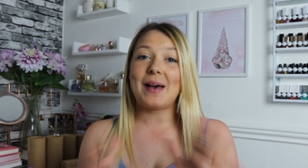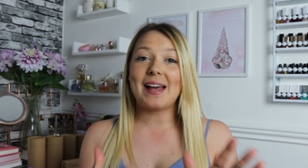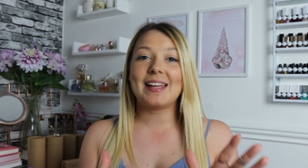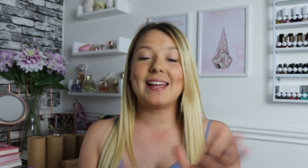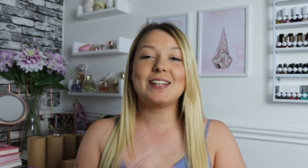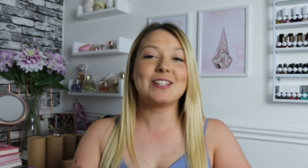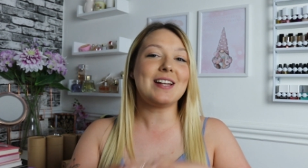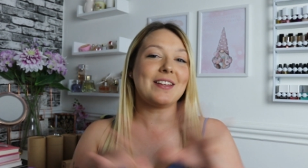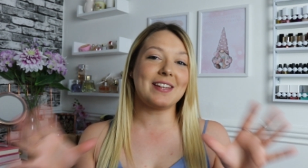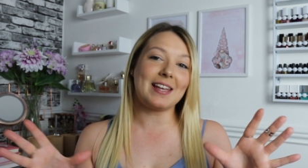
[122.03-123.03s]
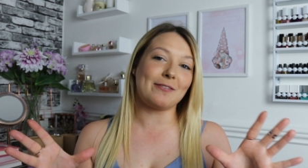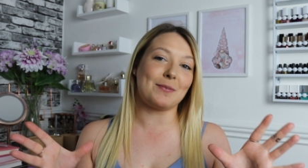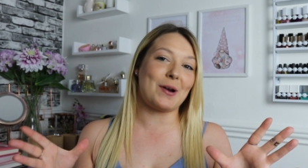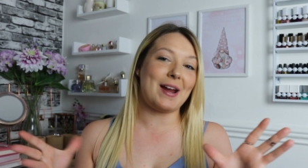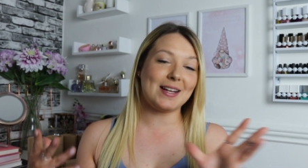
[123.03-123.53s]
packaged. Nothing ever
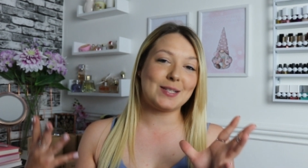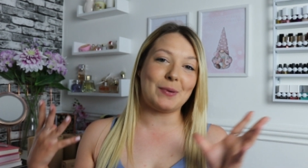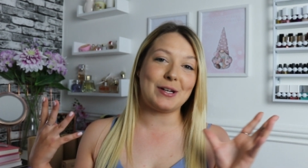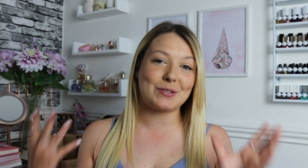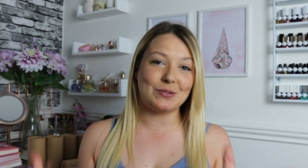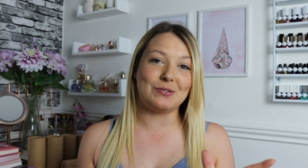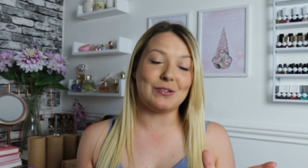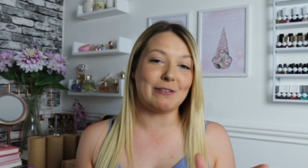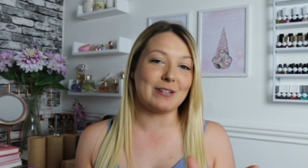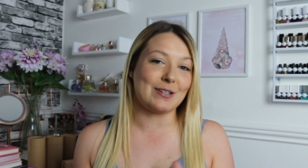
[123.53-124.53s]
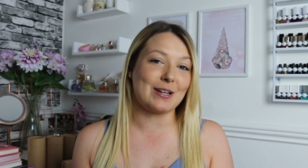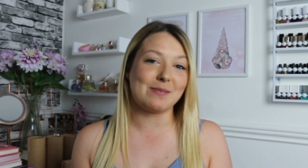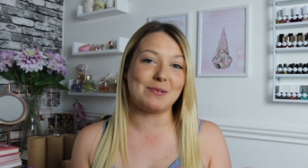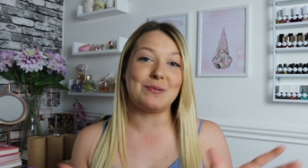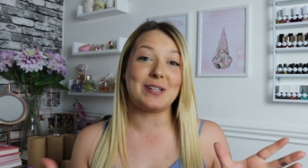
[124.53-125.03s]
breaks, but it's all fully
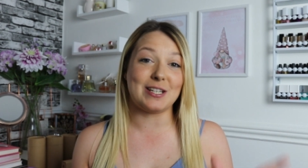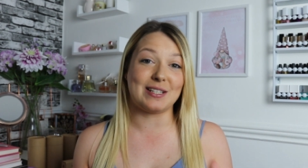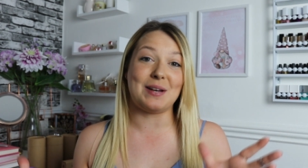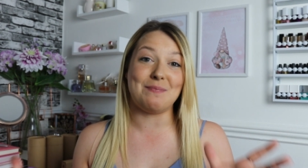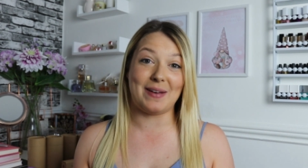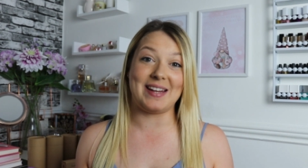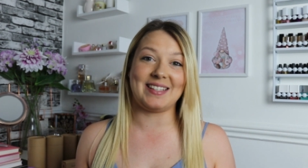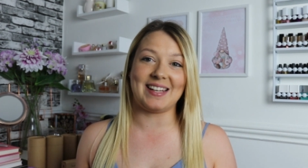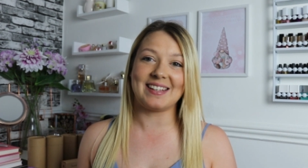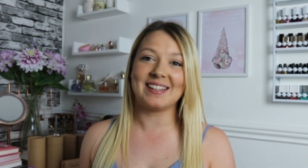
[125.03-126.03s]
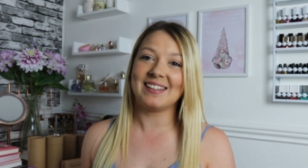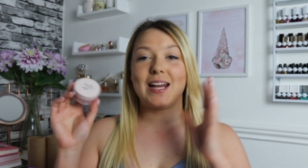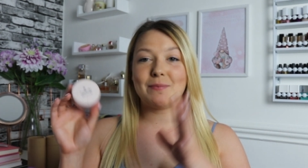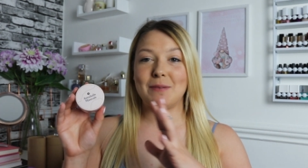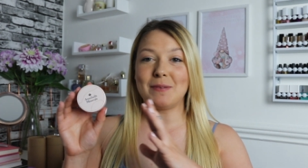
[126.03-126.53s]
recyclable, which is amazing.
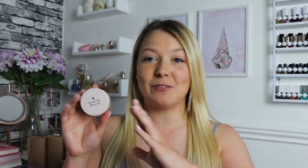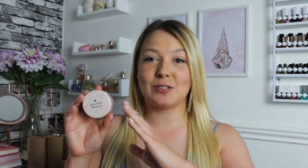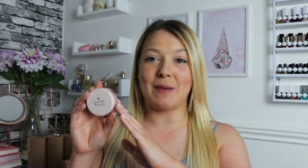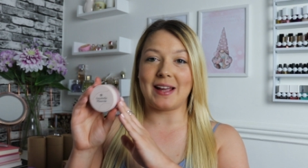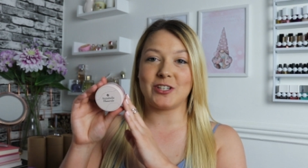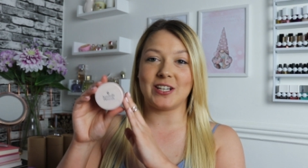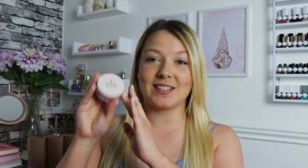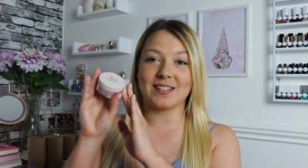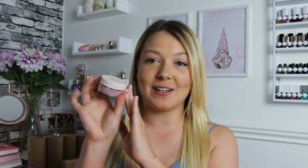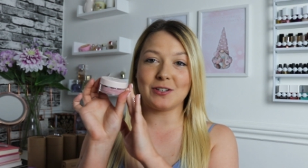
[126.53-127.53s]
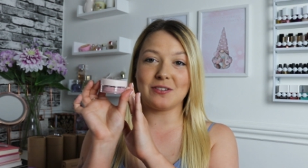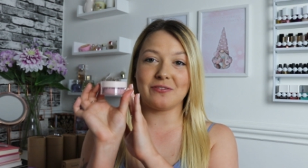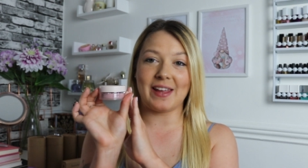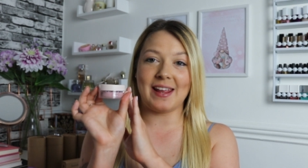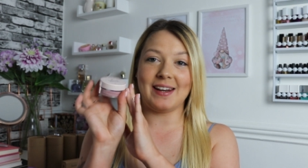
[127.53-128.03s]
Annabelle Minerals packaging started
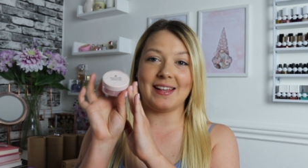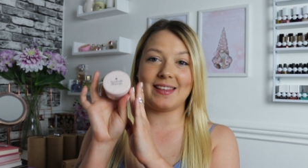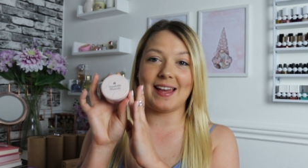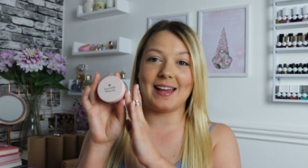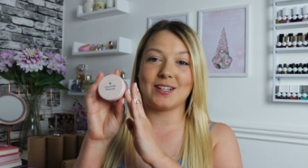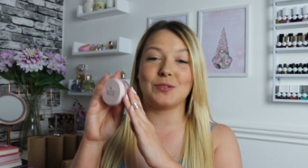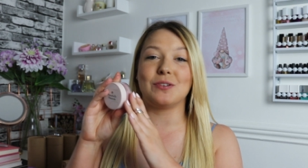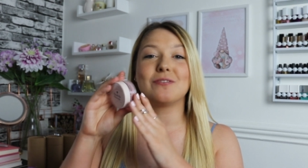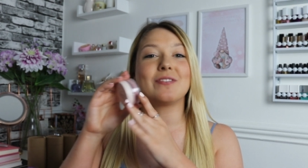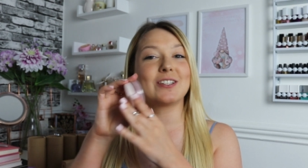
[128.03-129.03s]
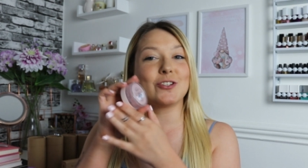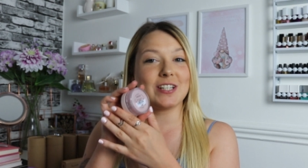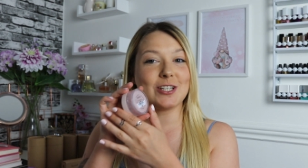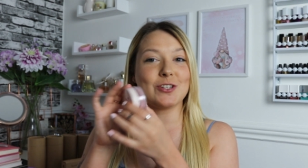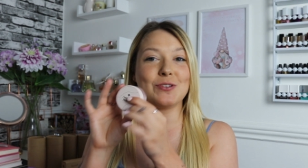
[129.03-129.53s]
off in their sort of
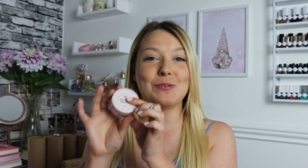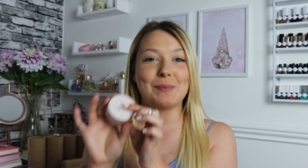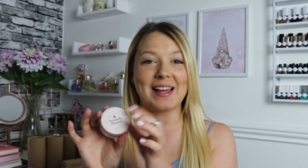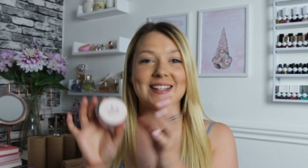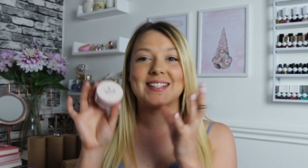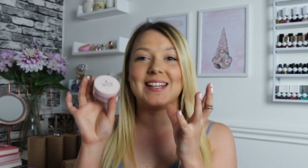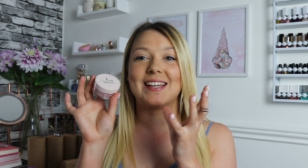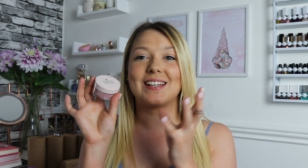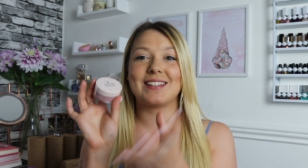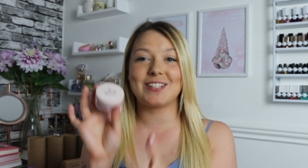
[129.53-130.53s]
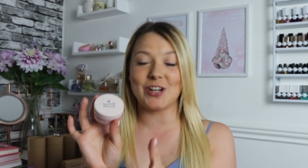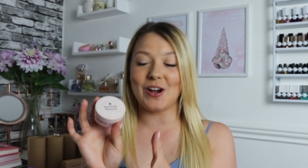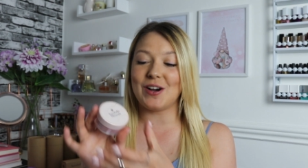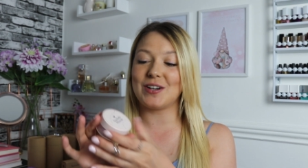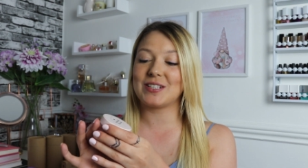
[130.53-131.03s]
traditional plastic
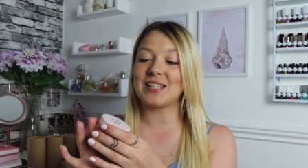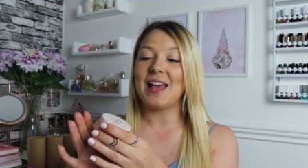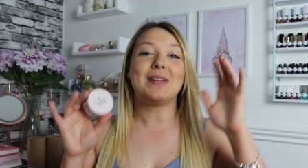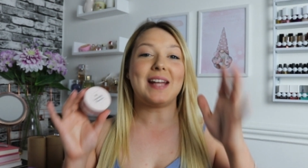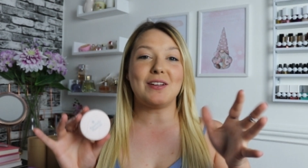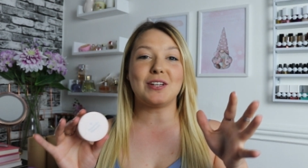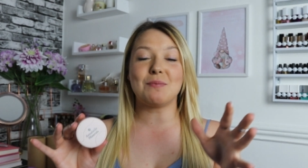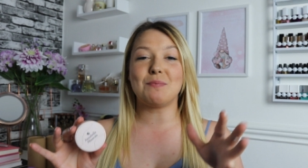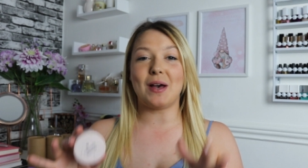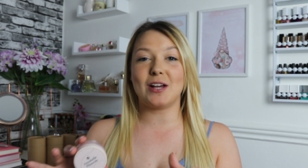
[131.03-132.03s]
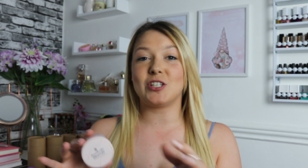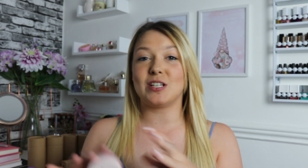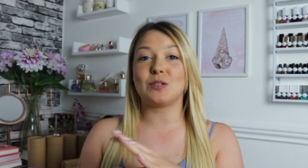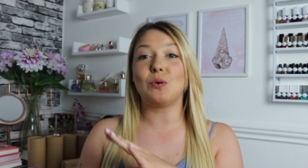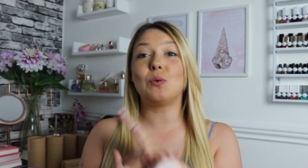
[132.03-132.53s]
jars, but now you can
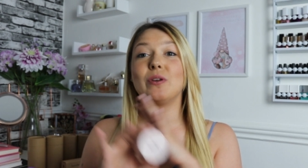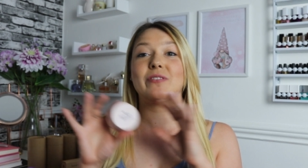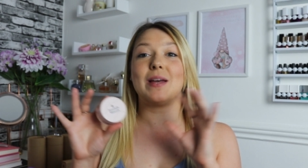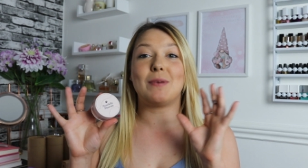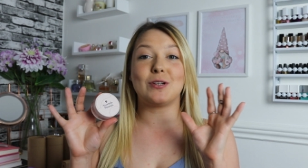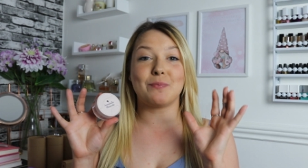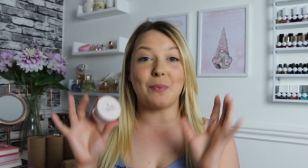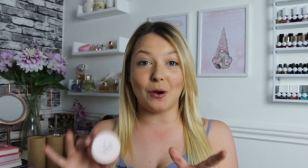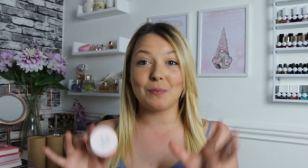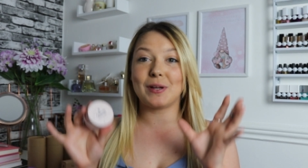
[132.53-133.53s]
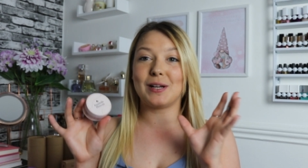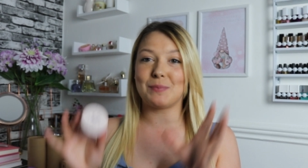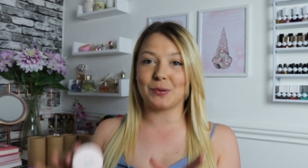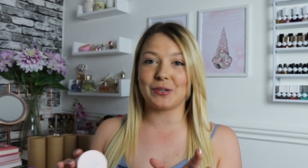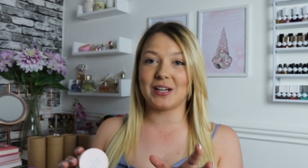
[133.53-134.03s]
purchase all of their most popular
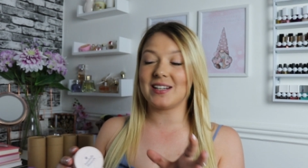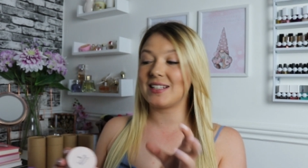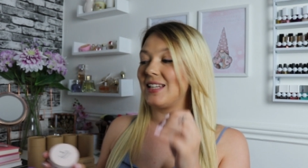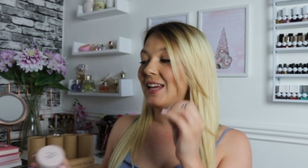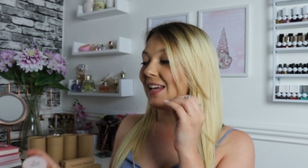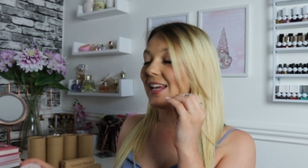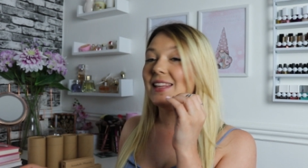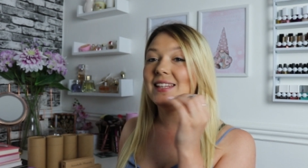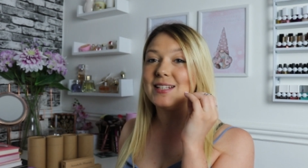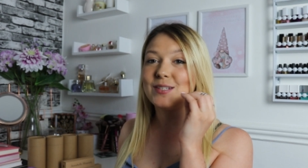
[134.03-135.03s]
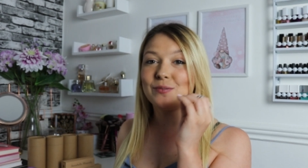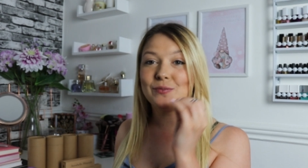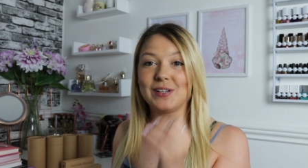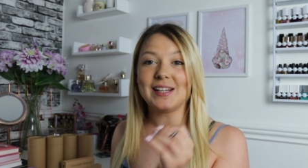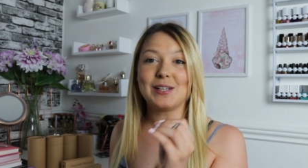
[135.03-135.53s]
products in these
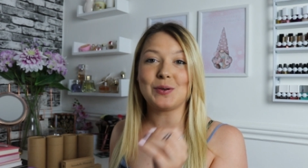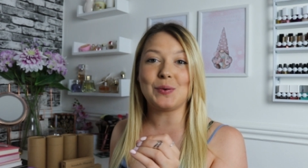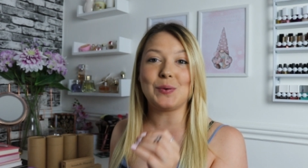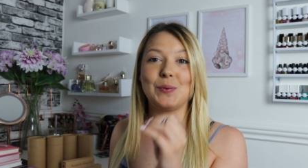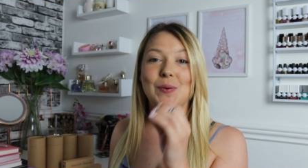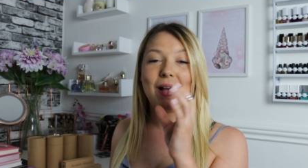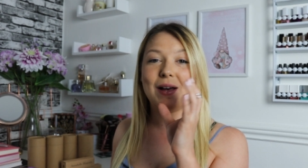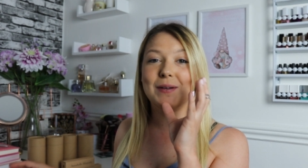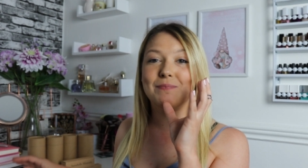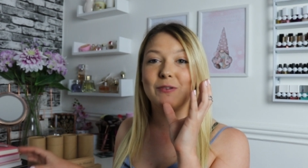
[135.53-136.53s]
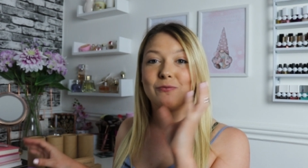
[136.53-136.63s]
really cool um,